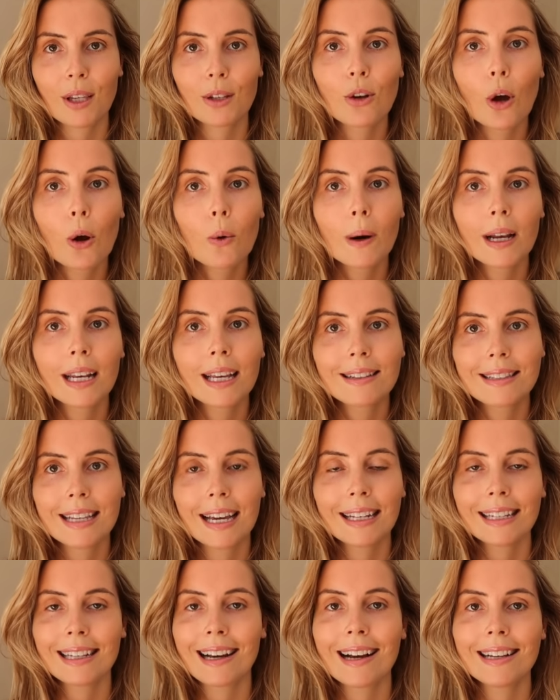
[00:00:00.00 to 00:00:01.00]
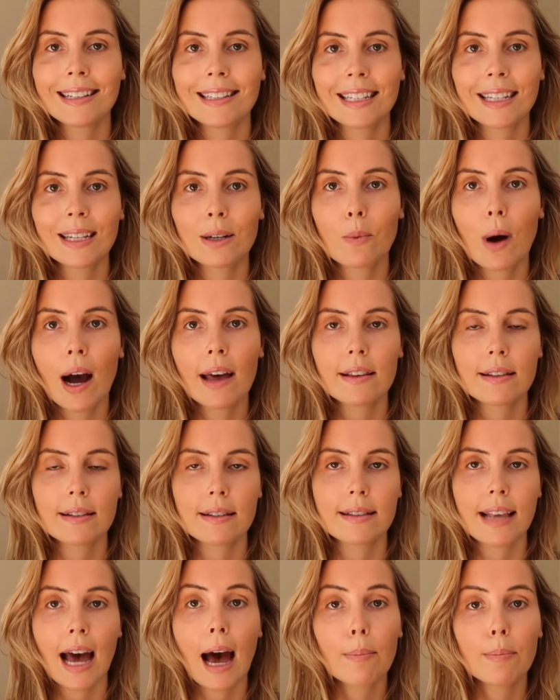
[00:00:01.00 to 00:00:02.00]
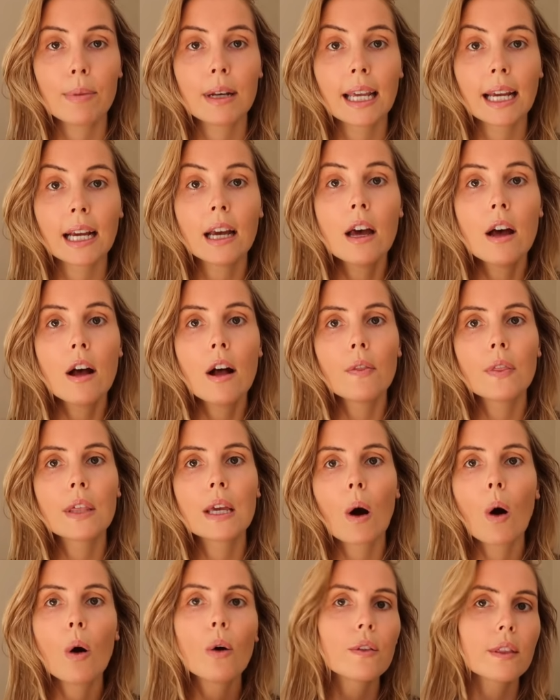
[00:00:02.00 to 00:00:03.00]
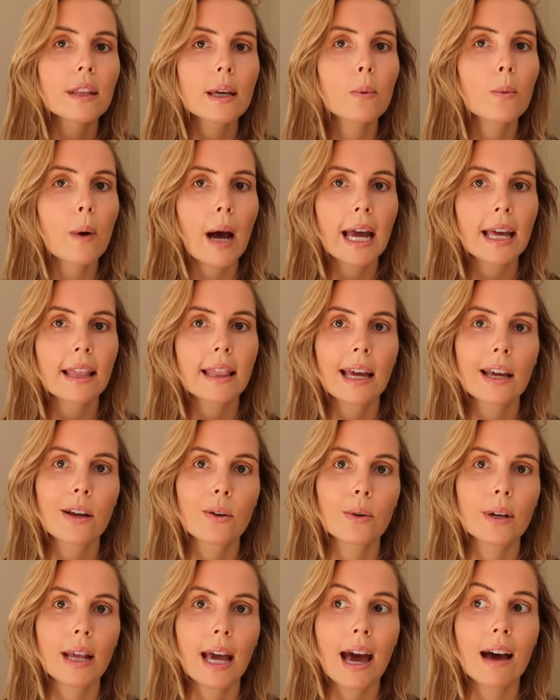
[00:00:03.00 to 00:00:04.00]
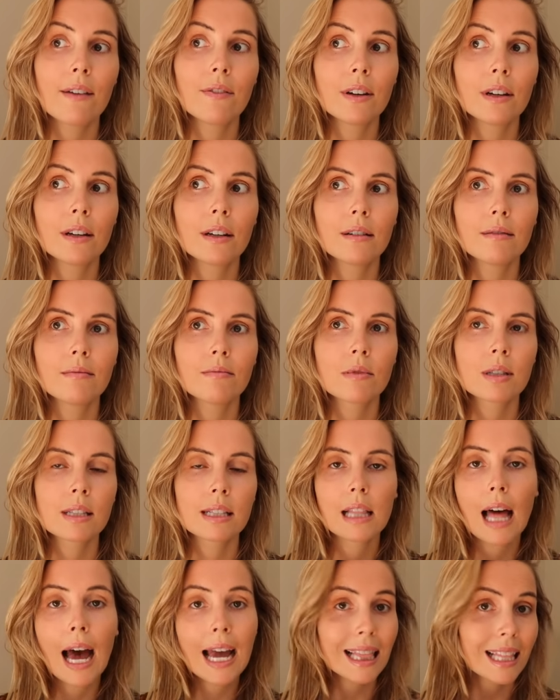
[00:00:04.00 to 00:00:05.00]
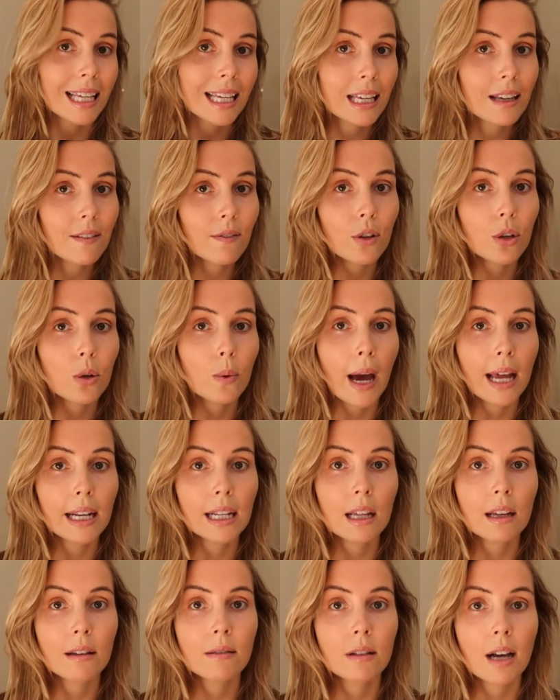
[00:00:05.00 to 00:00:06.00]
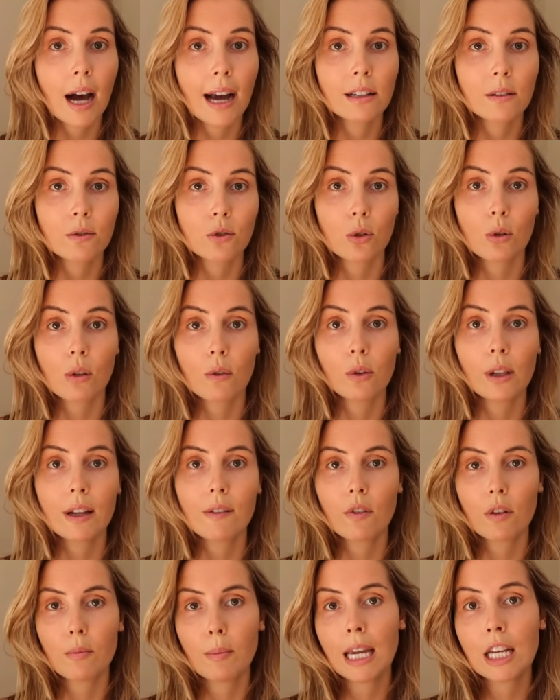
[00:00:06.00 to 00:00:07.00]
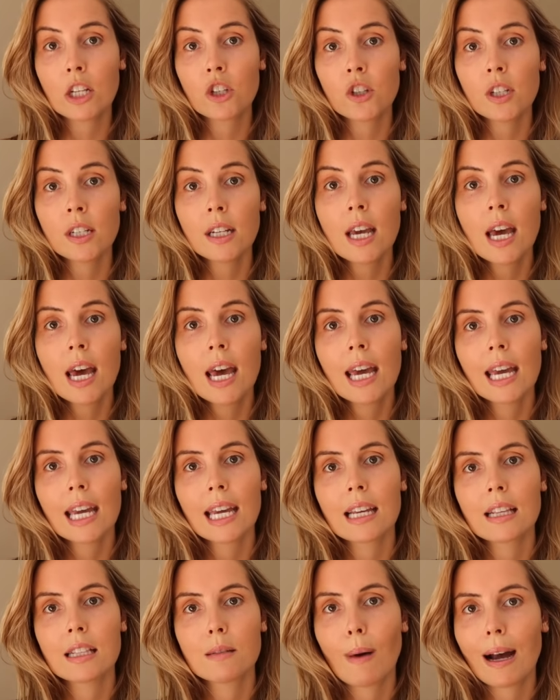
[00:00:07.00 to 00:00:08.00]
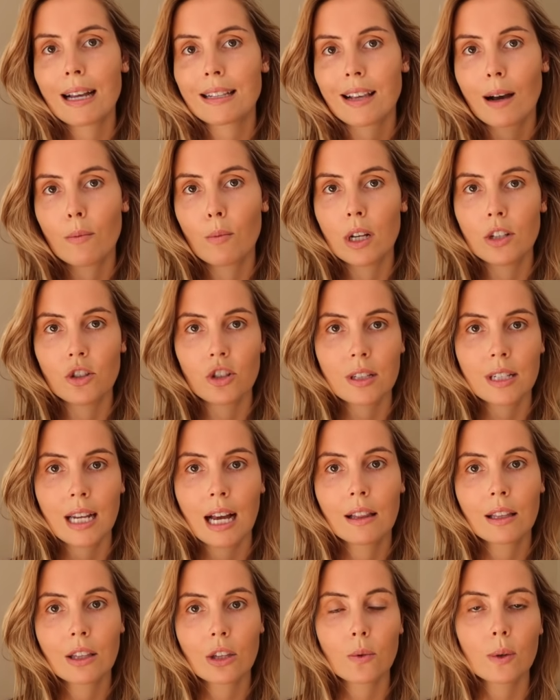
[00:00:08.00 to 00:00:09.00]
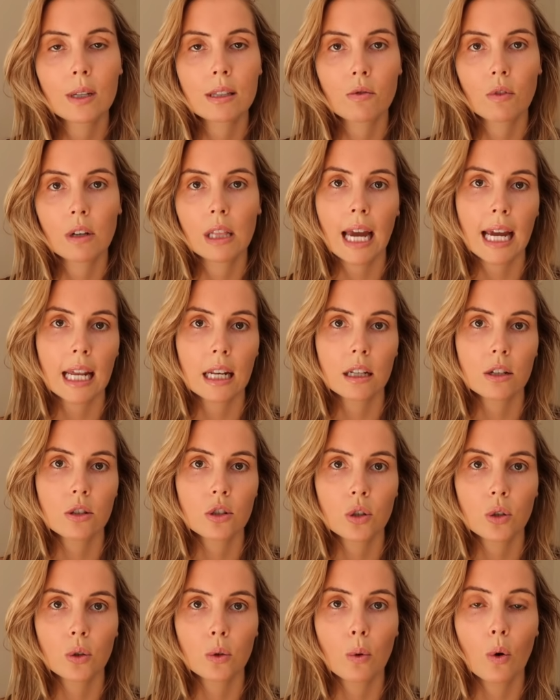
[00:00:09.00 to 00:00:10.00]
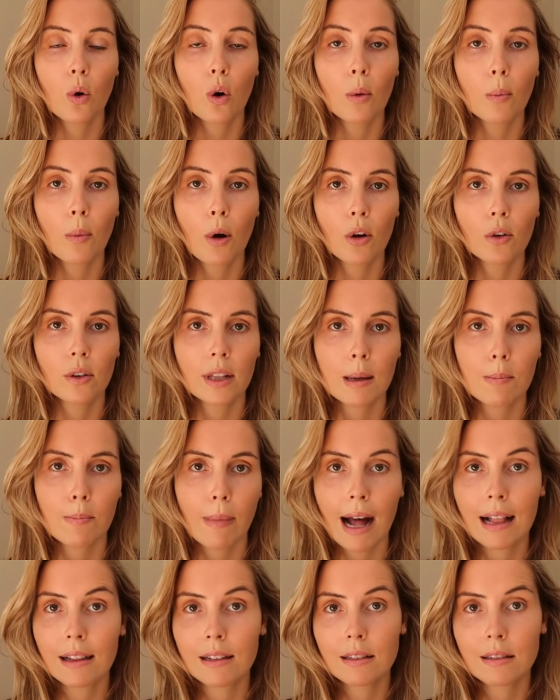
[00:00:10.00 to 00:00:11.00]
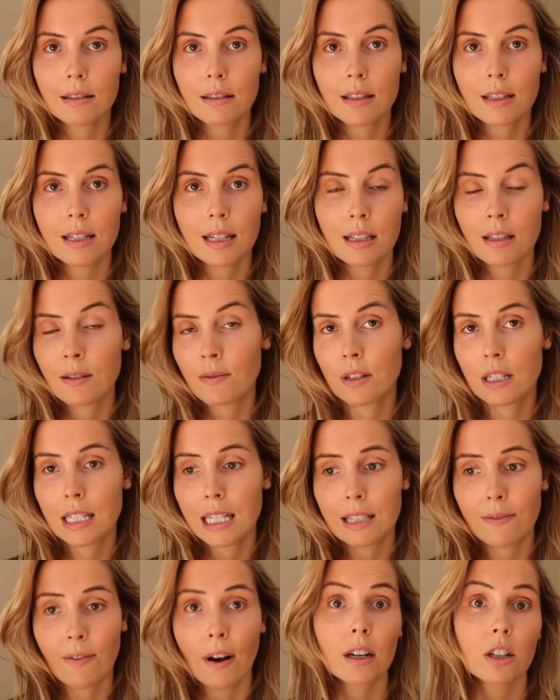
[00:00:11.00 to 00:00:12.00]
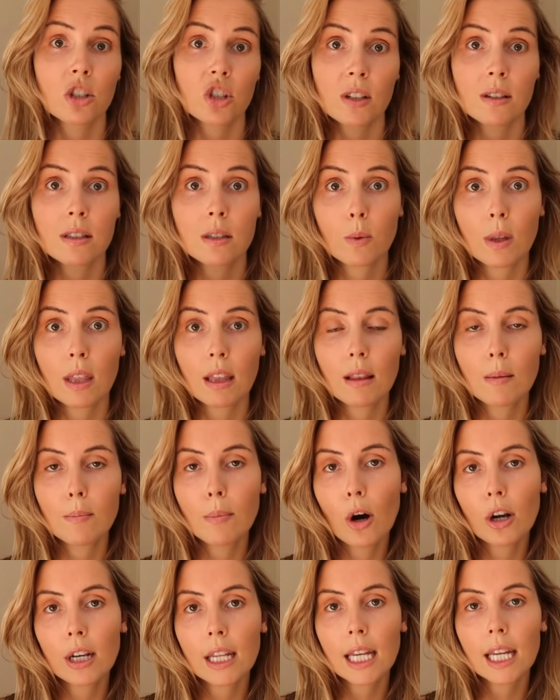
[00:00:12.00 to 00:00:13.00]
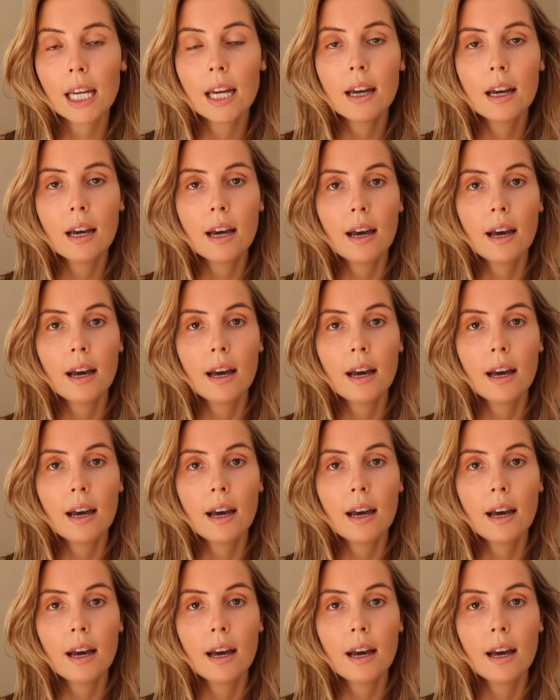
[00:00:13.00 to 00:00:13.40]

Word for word: no one has any idea why this is happening. The only way they could ever slightly give you any kind of truthful information is by someone just telling you it's related to hormonal imbalance, dis- dysfunctions within the body.